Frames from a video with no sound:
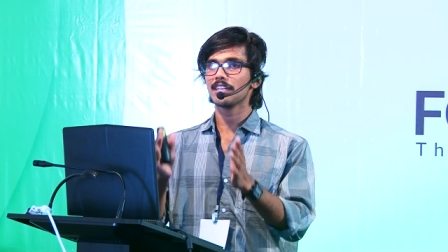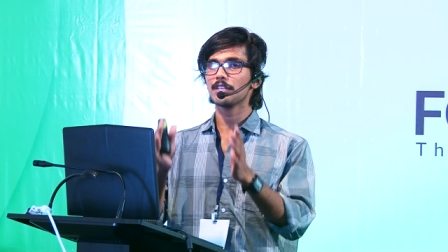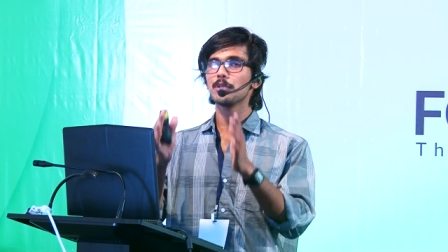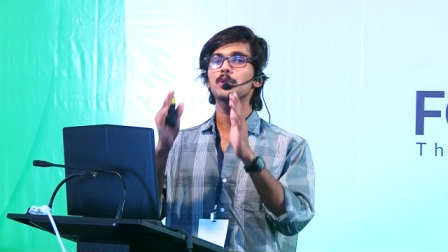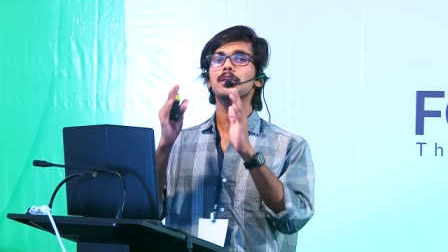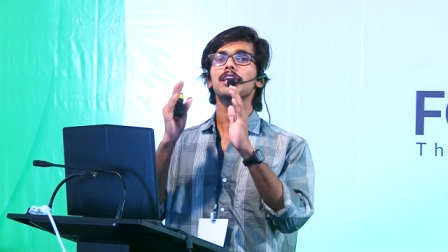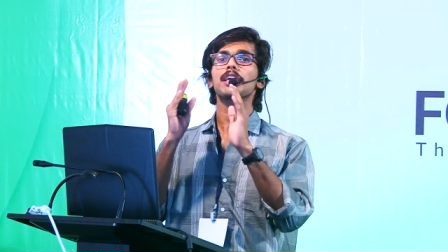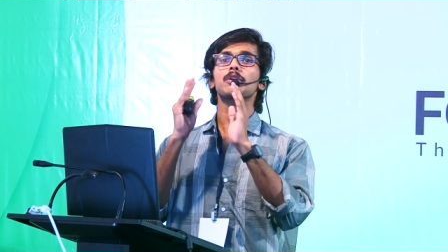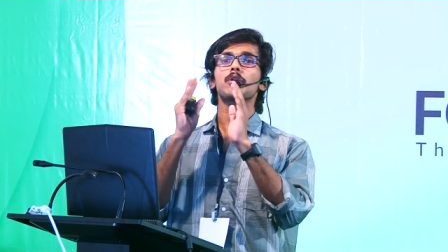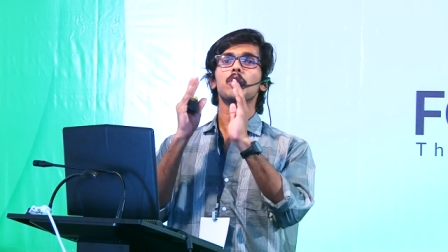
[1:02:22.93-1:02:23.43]
You
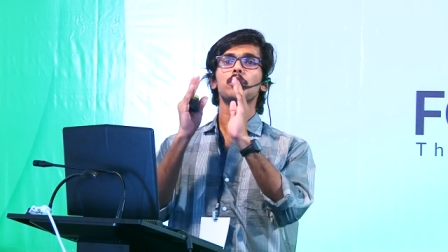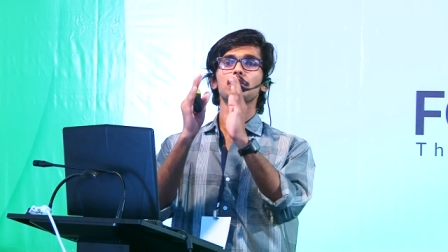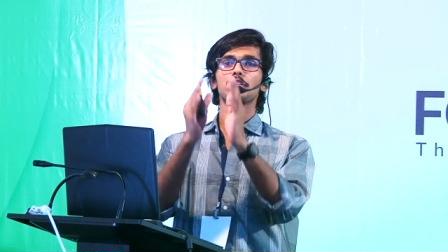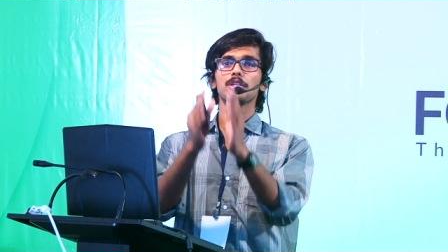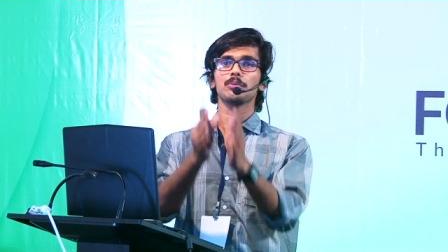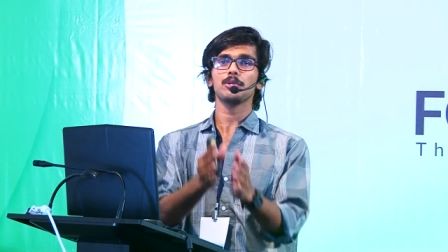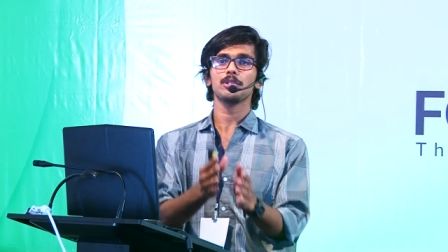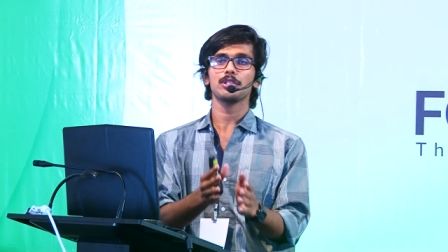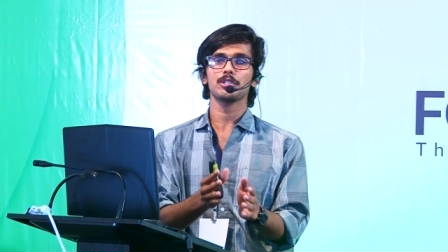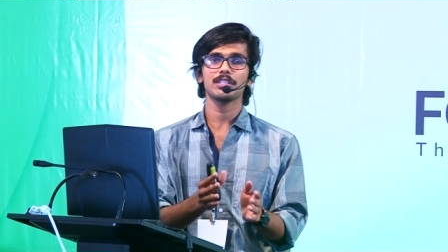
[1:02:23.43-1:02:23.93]
can
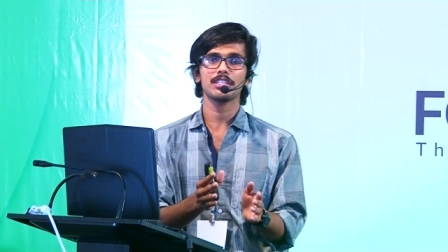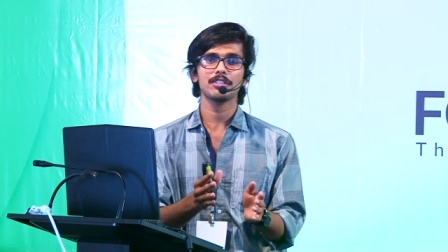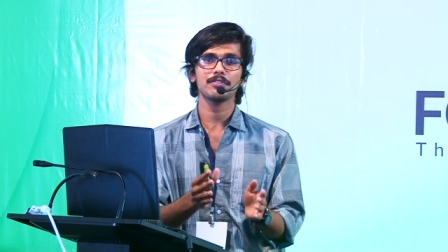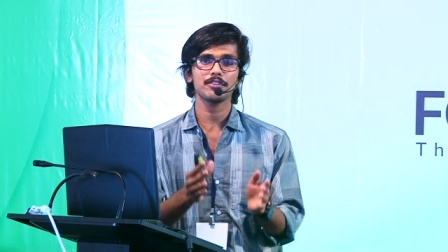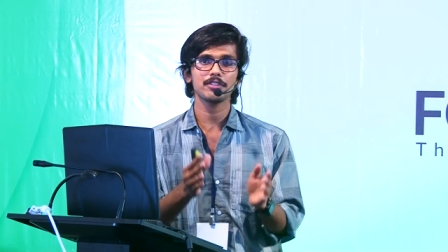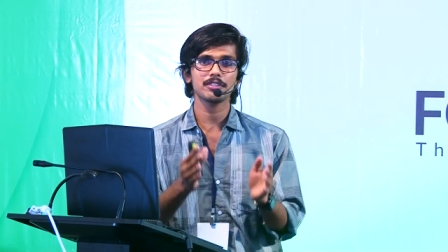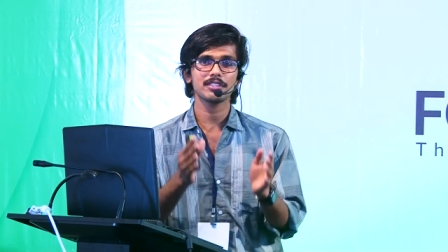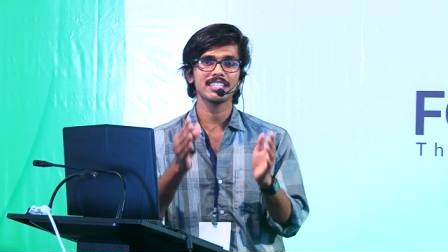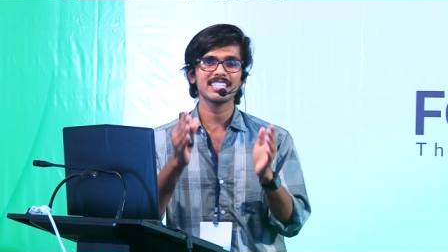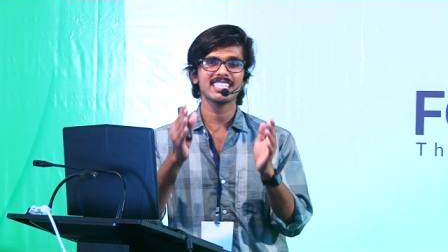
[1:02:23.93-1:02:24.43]
contribute to it. If
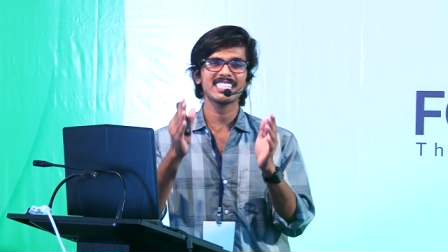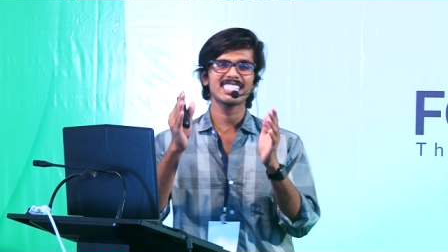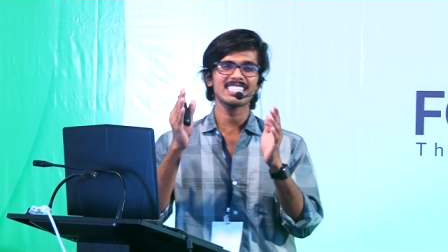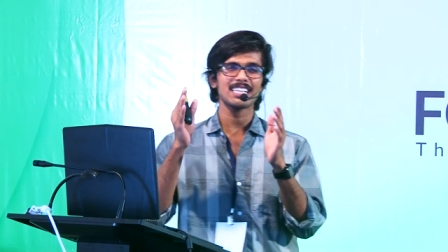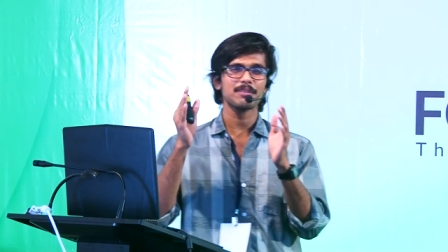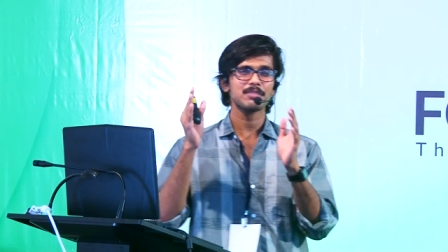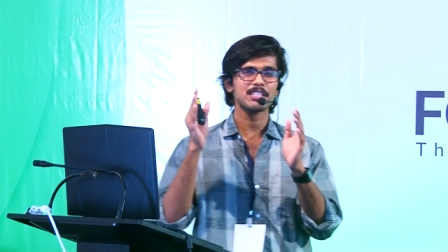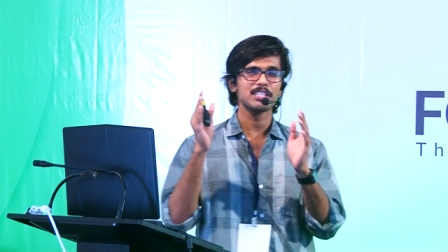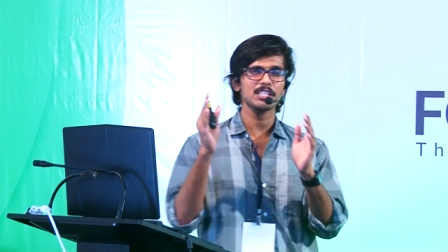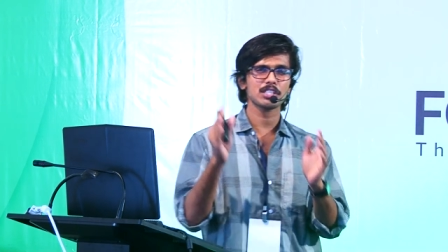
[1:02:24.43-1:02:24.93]
you think it's
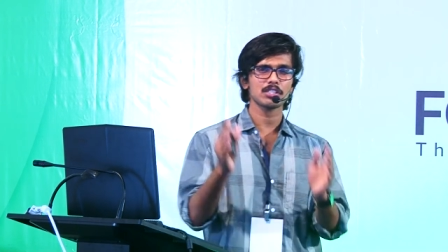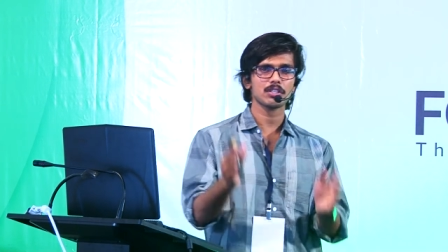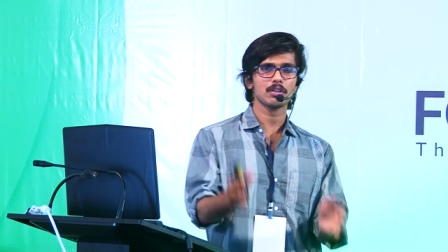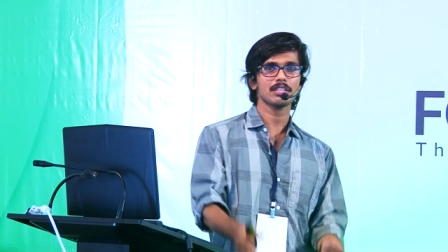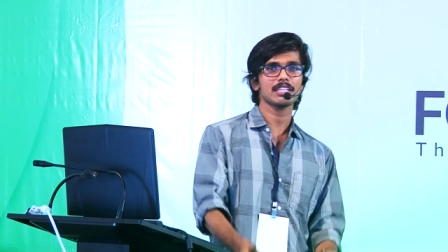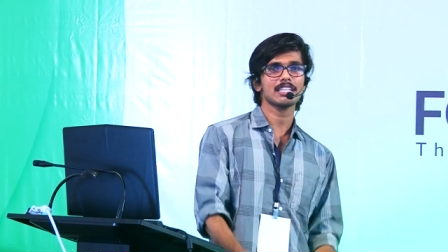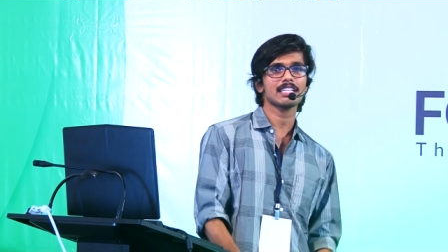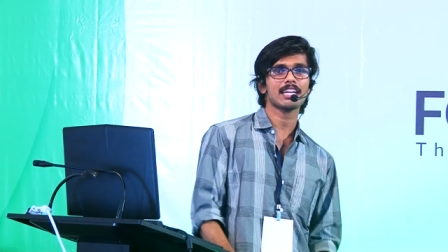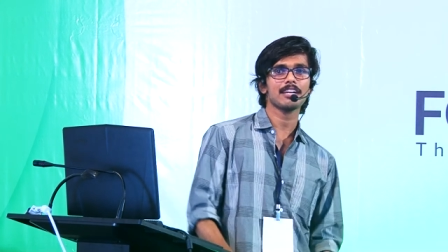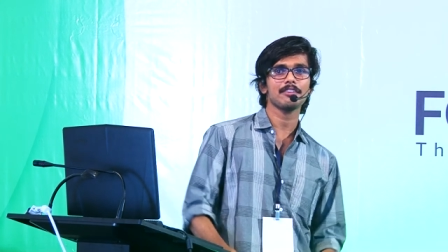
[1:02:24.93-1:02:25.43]
something is
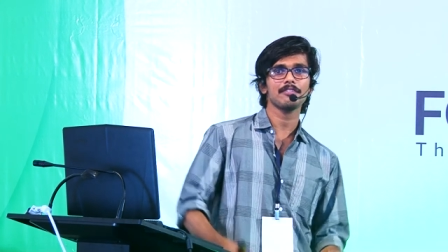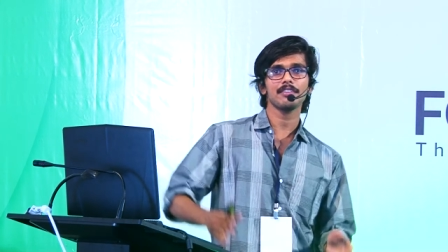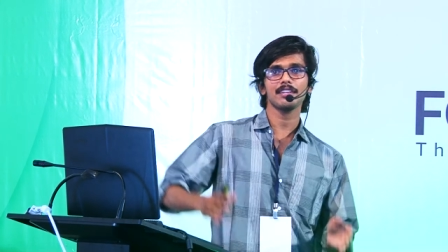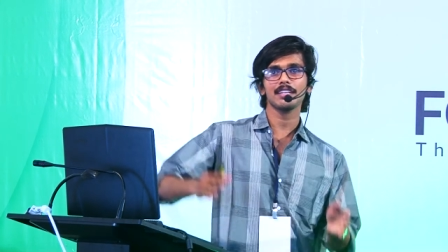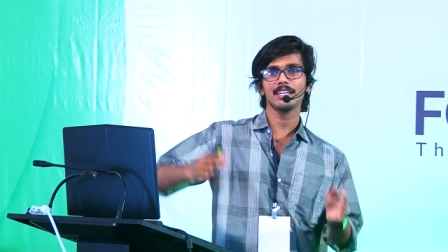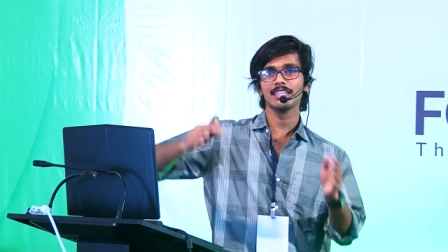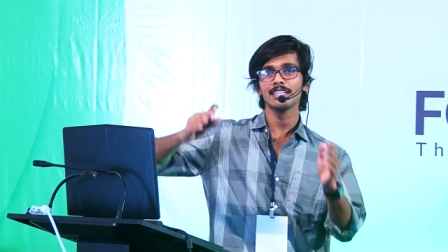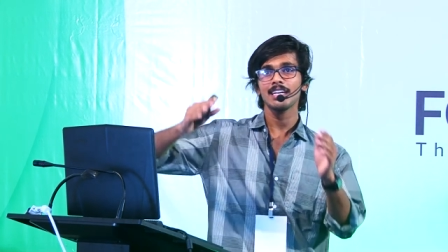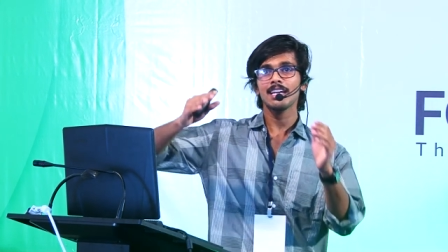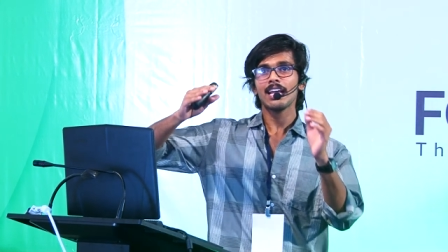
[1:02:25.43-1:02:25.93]
not
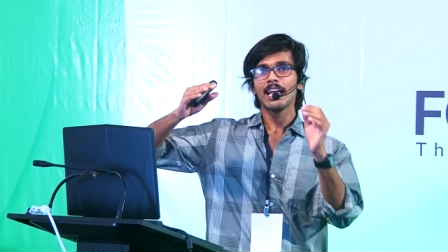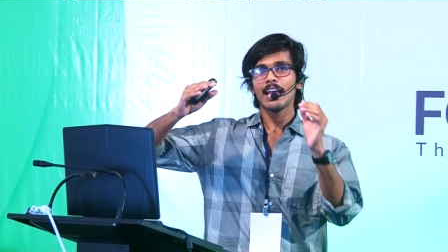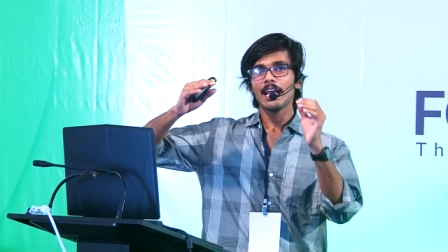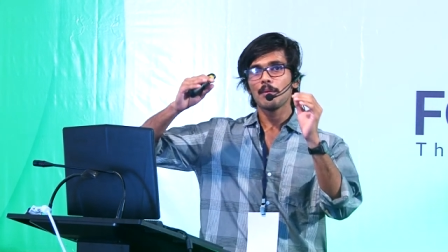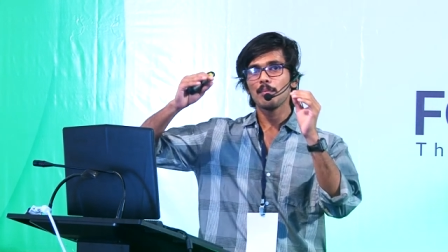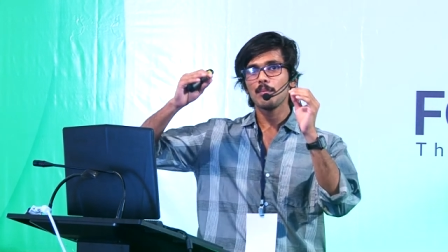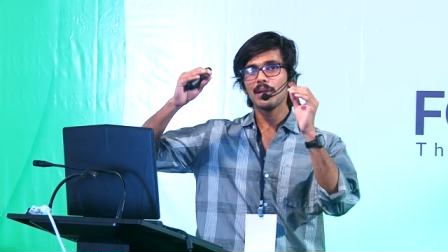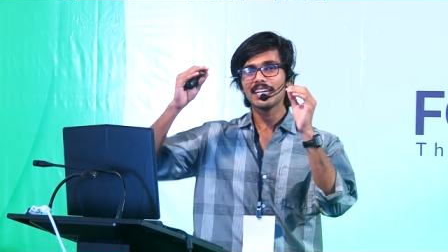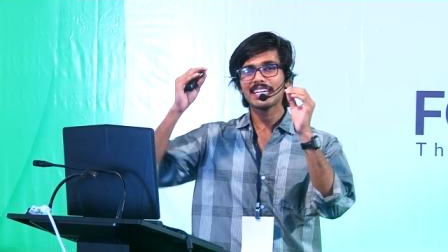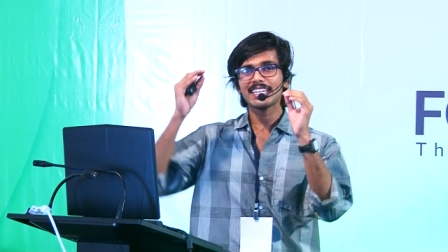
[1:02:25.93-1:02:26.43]
inconvenient,
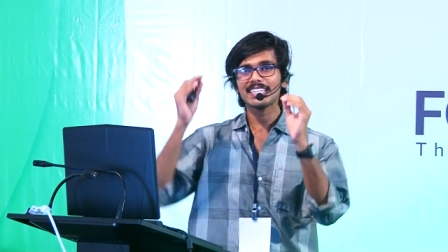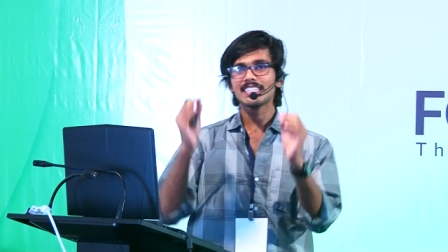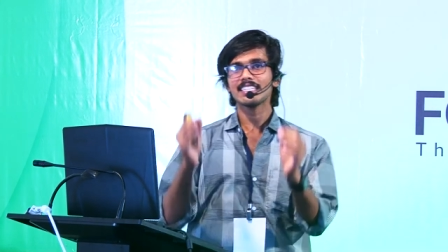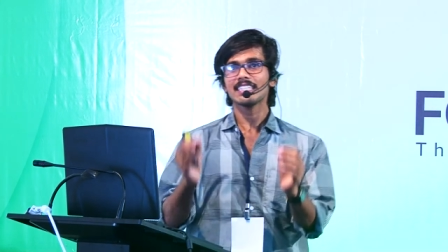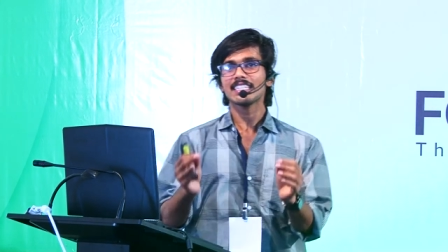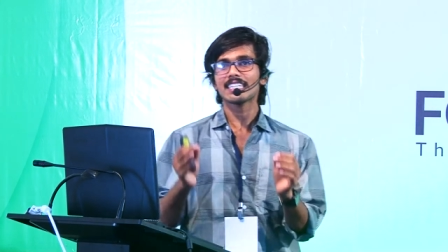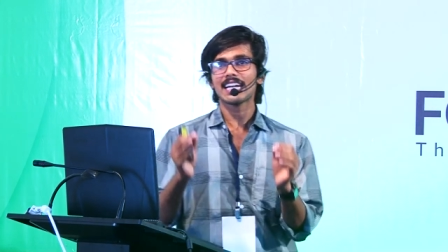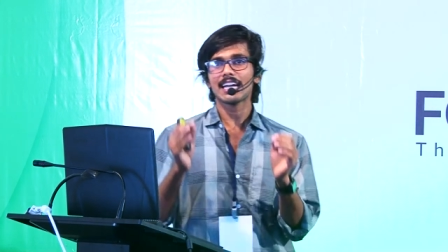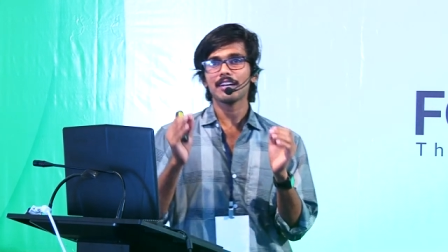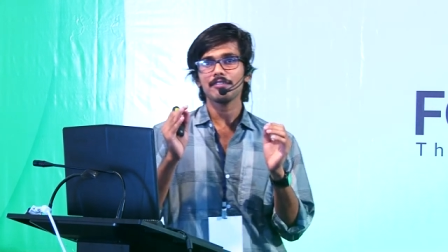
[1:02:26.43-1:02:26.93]
make it
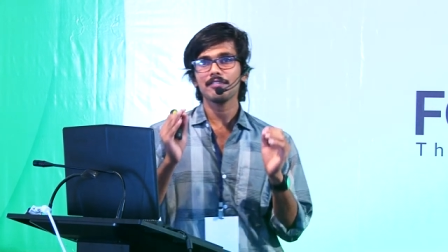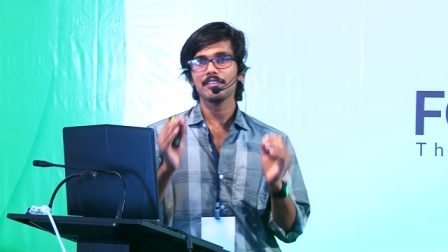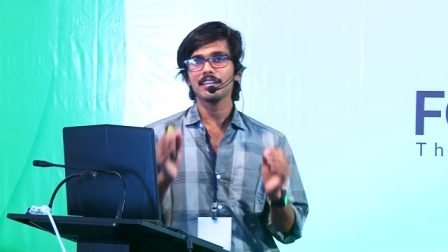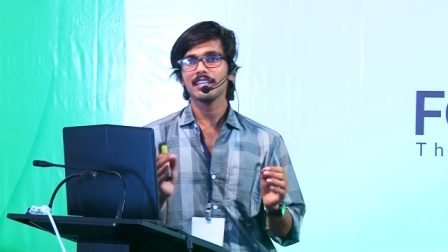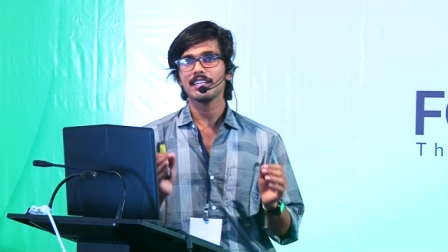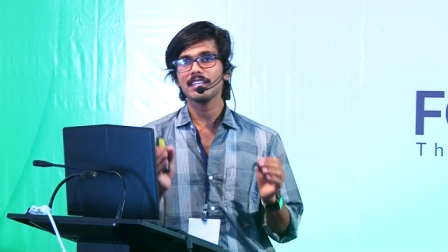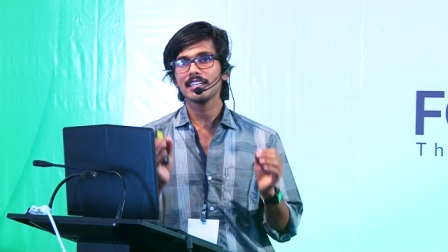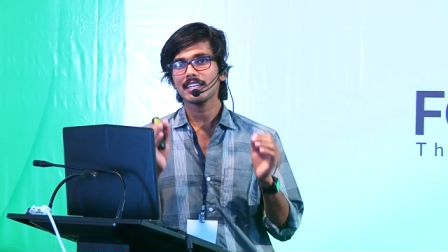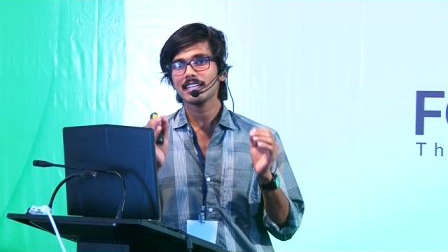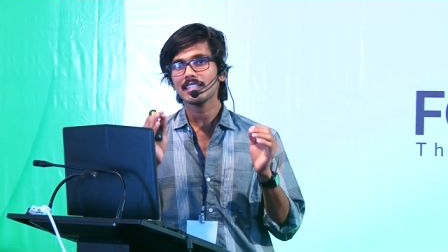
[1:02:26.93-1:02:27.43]

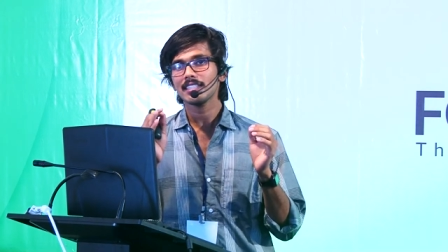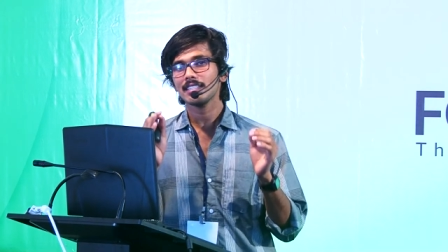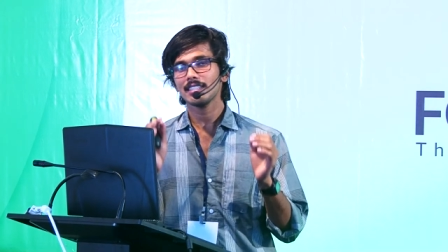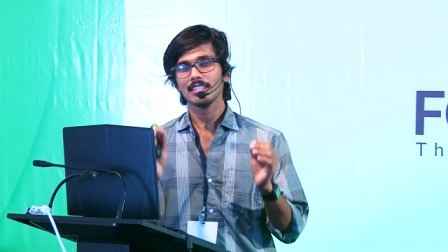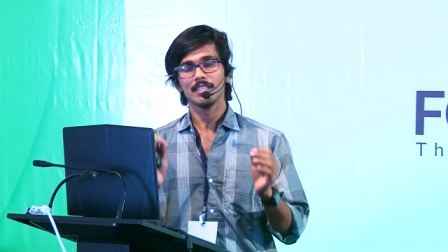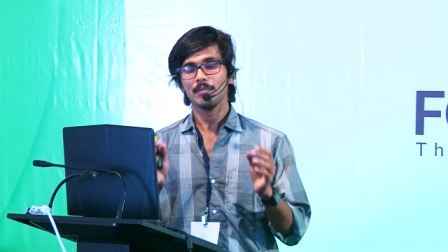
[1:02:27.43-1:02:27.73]
inconvenient.